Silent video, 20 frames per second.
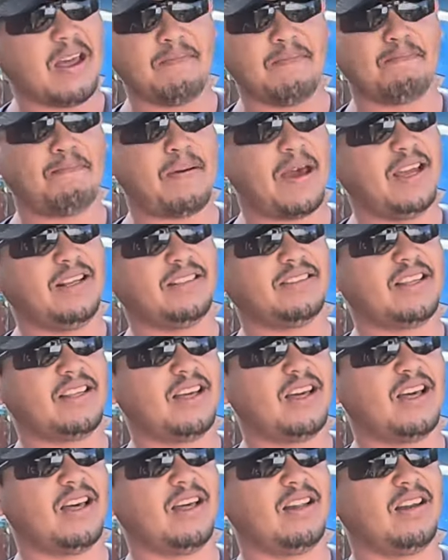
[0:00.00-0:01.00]
I paint
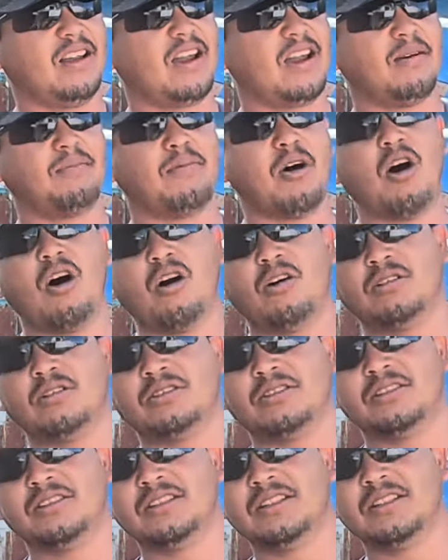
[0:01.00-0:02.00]
a lot of boats.